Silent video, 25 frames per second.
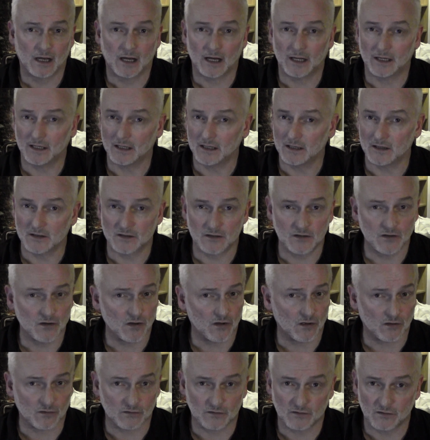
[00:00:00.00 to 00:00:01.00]
And it is
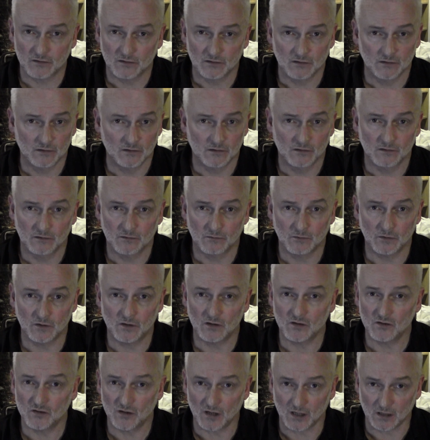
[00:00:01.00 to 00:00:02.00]
not with the
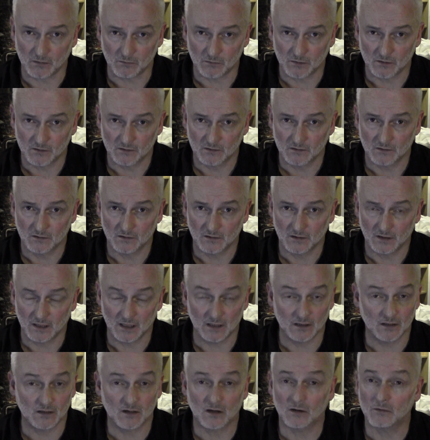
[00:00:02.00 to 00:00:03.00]
sheep
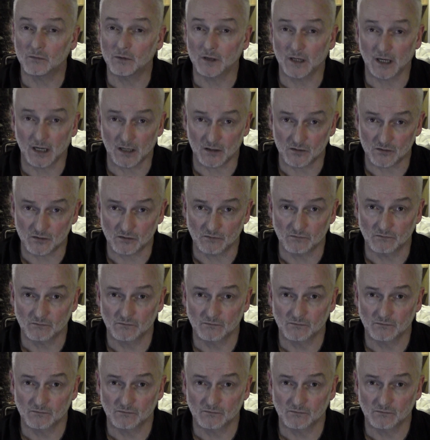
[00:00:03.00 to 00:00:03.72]
in the congregation.